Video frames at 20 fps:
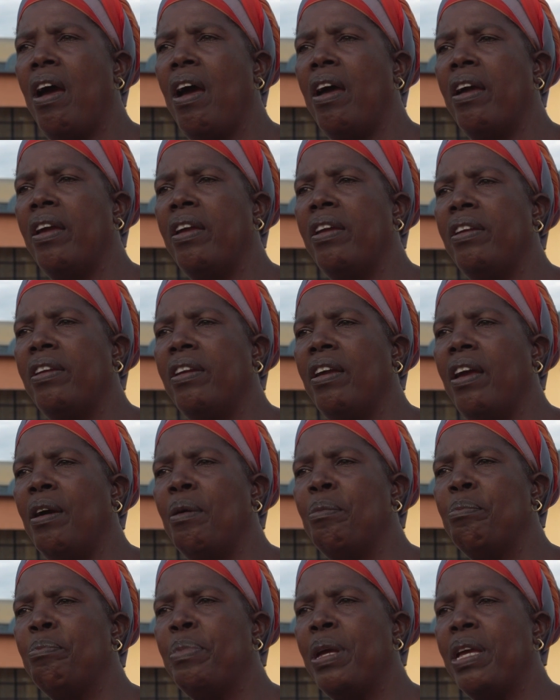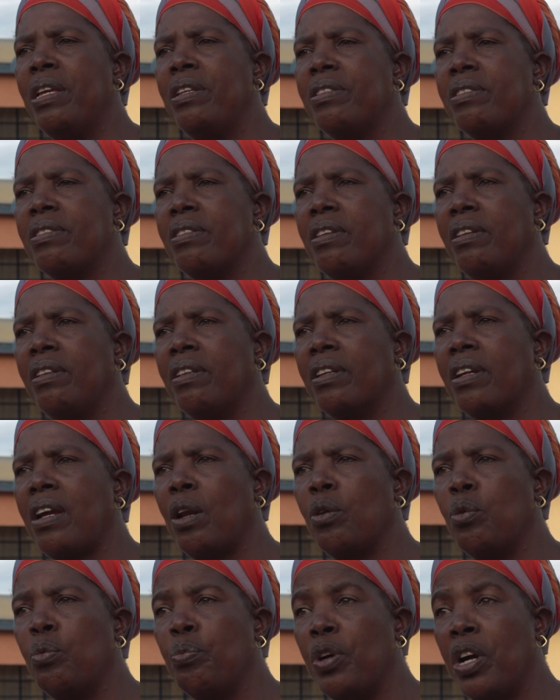I am based in
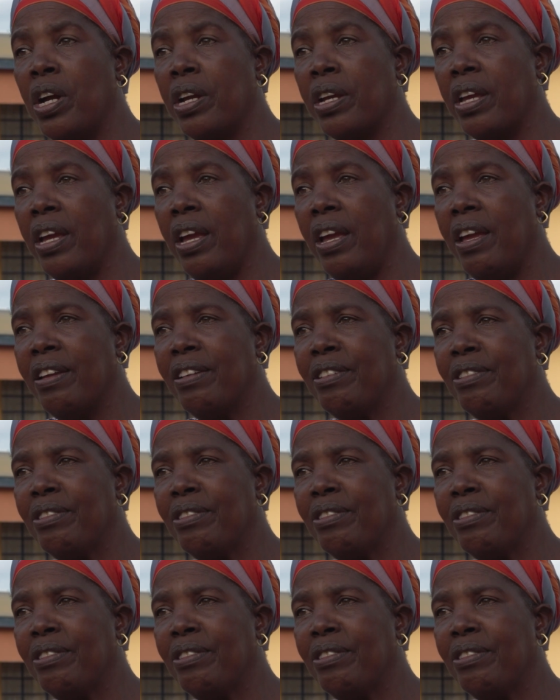Kalumwange